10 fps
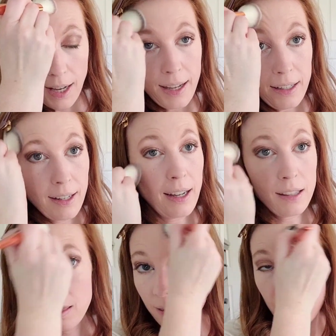I,
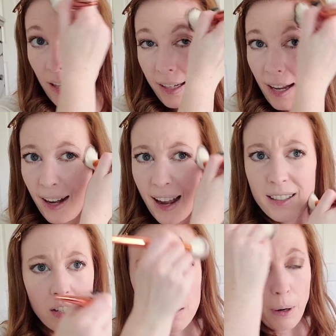I like it. And
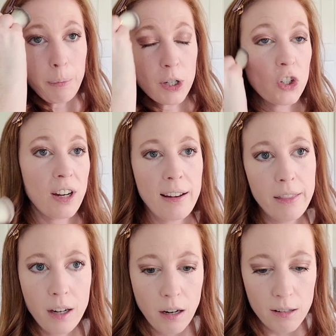I just appreciated their